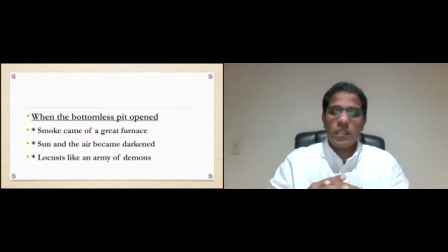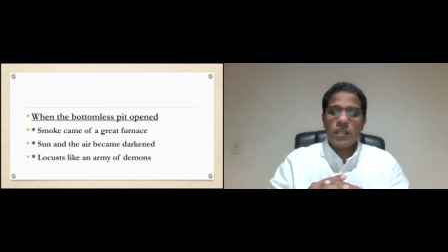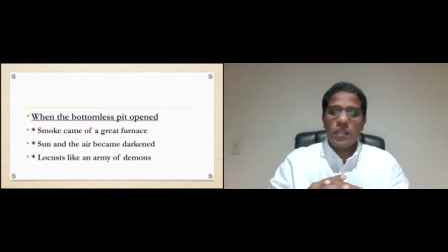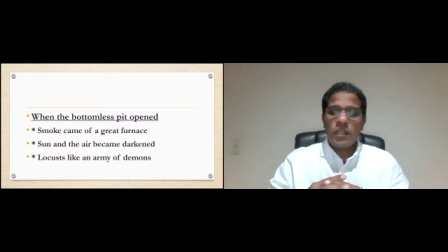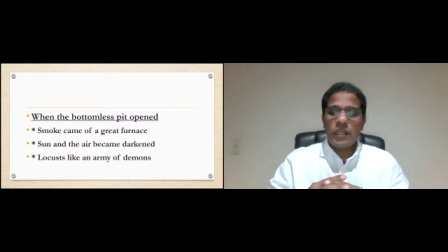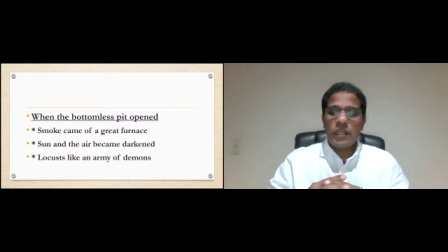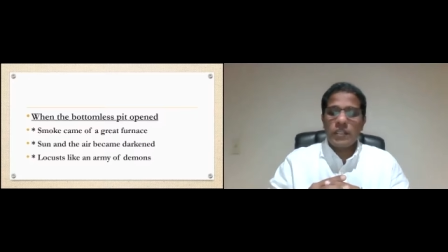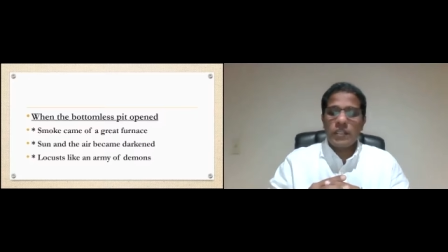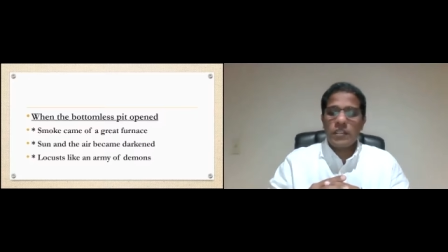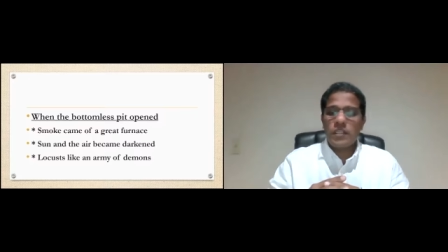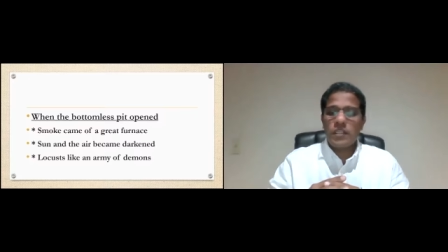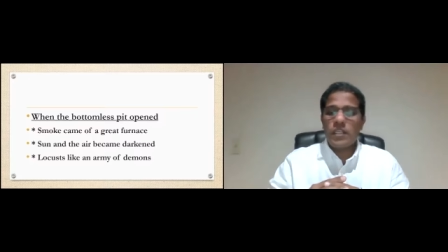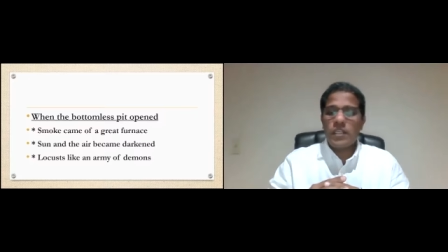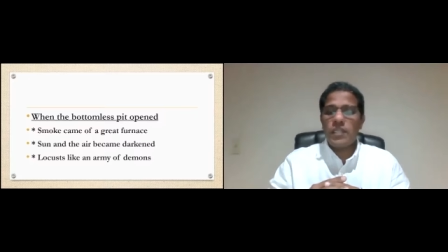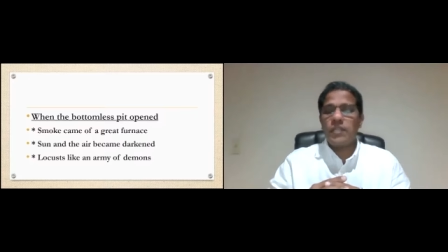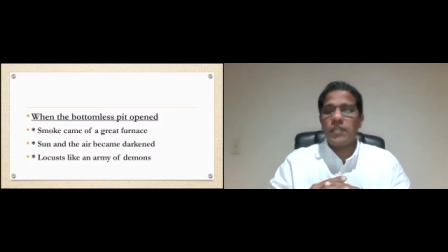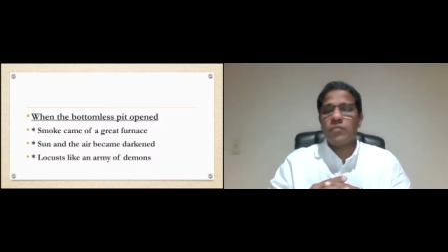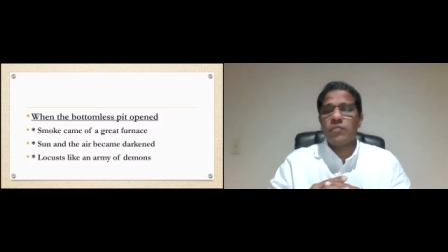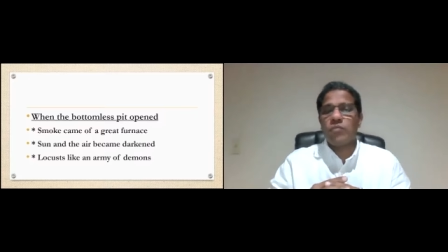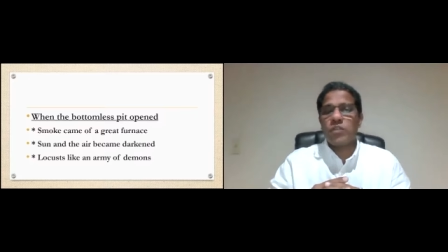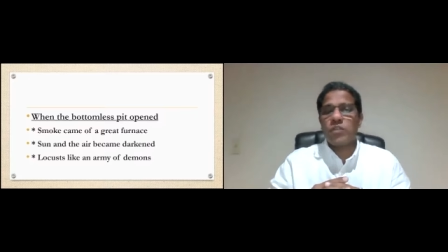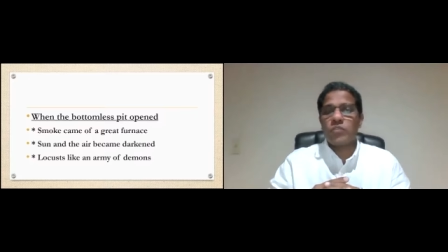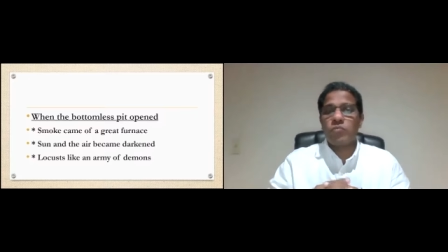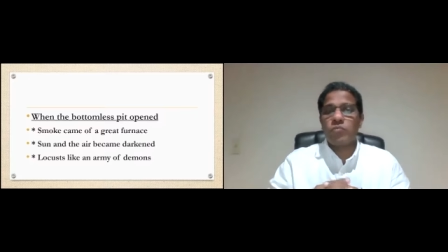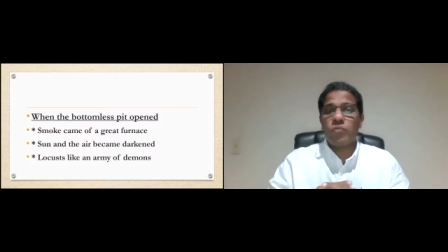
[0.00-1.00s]
And he
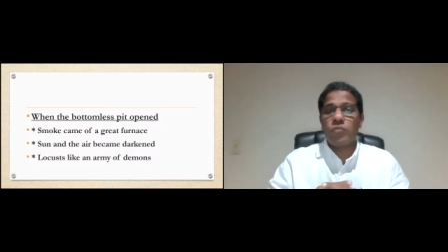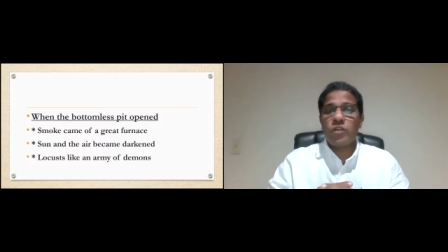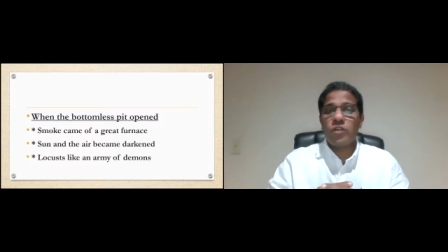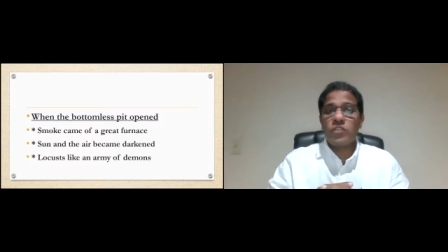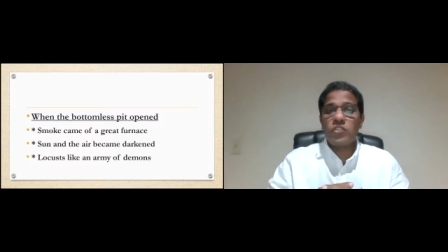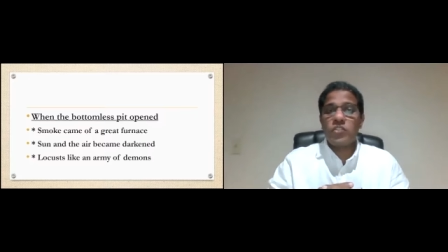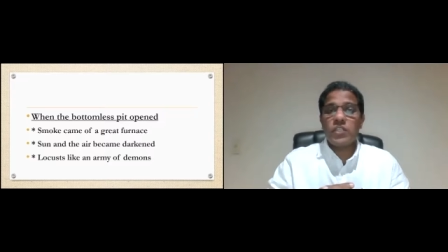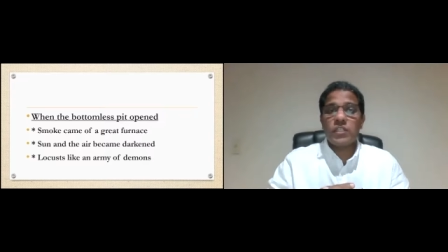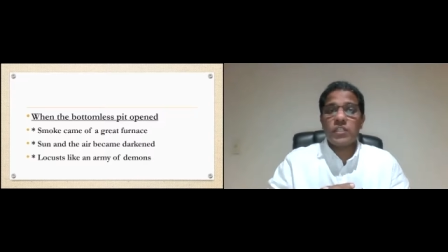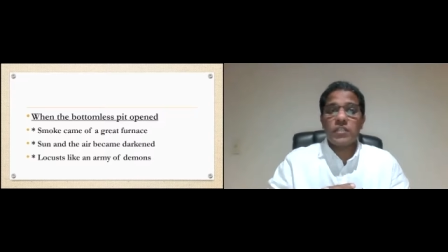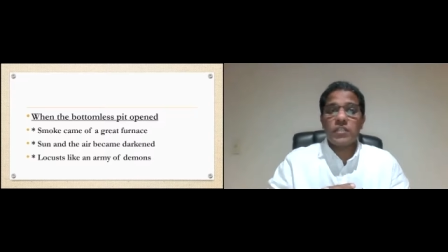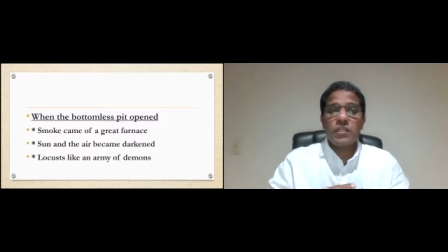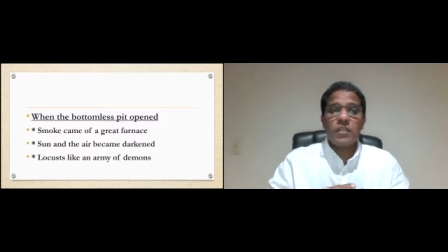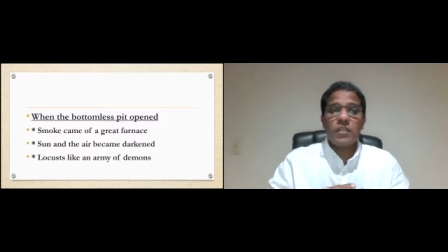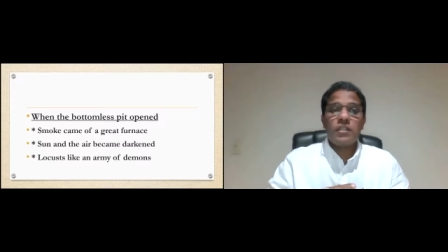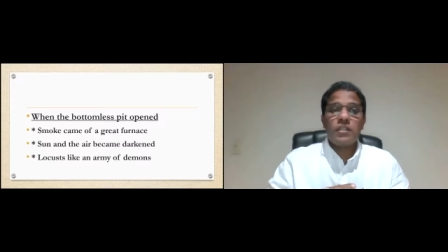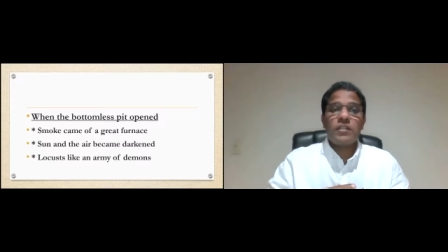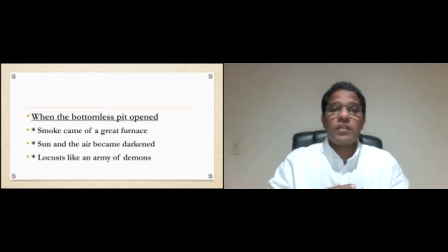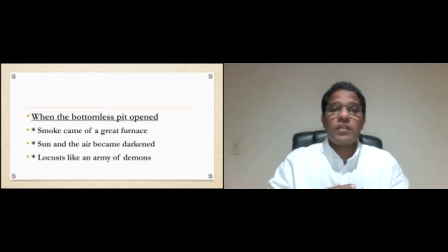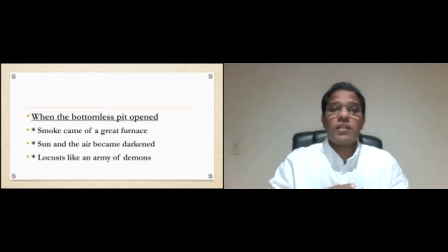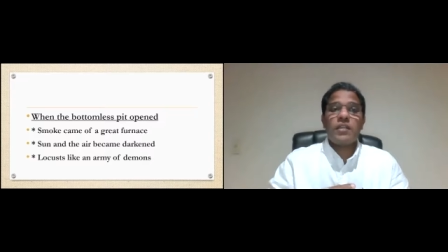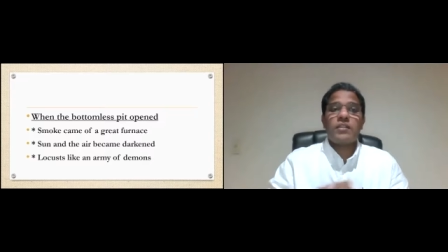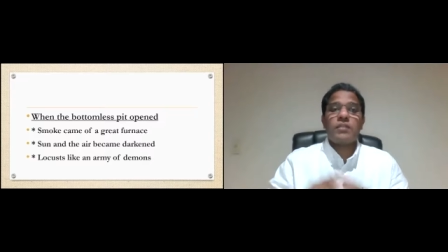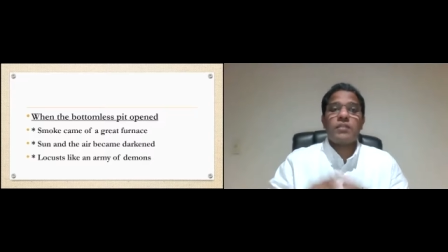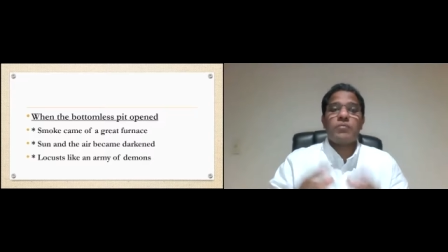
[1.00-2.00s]
was watching
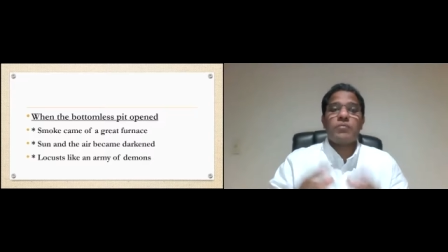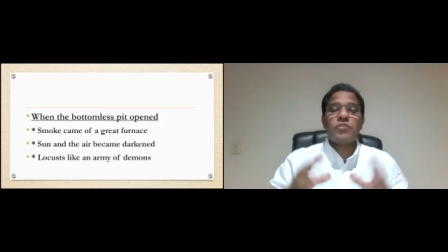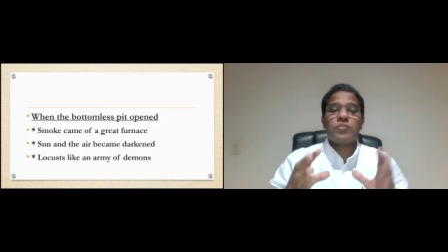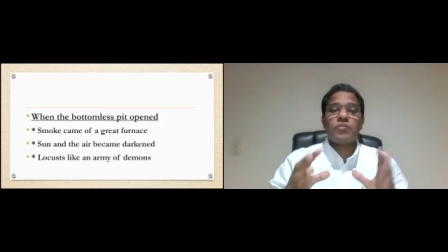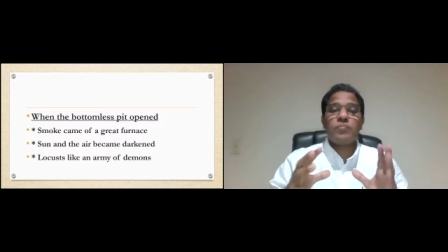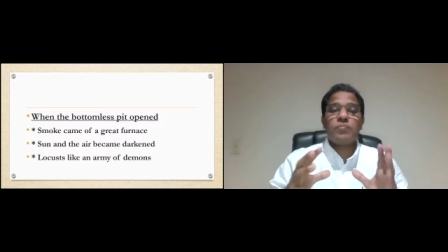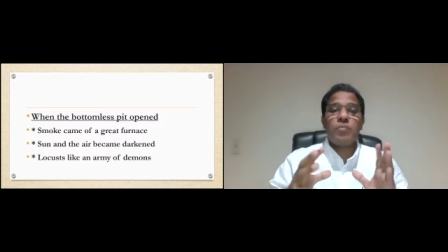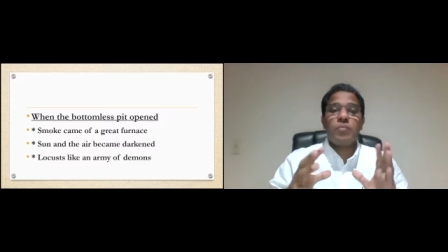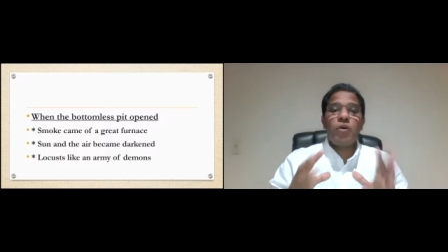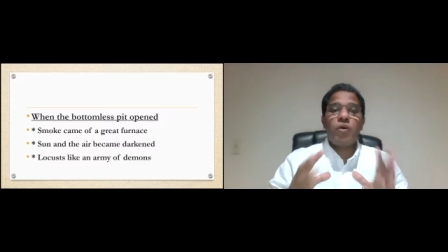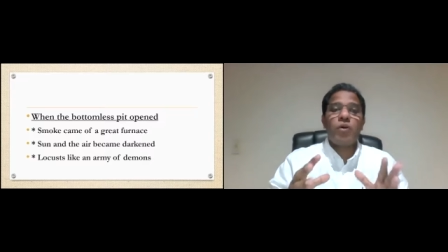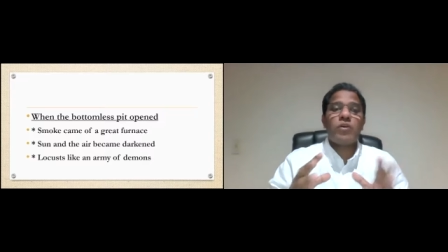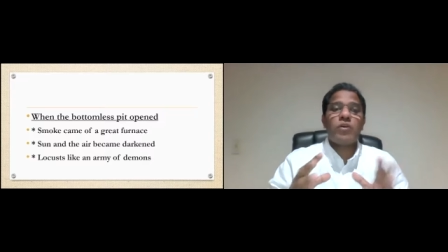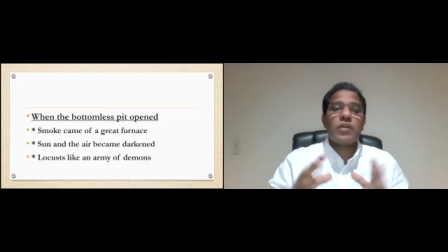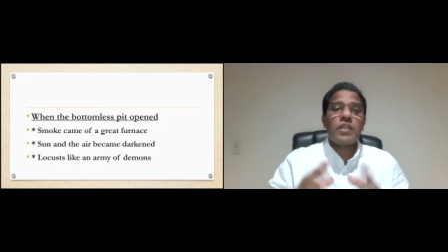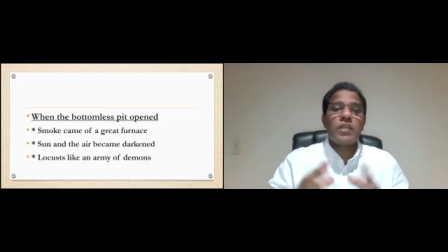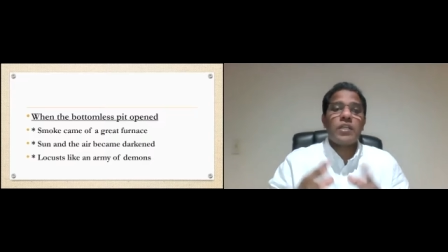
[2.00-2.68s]
that the smoke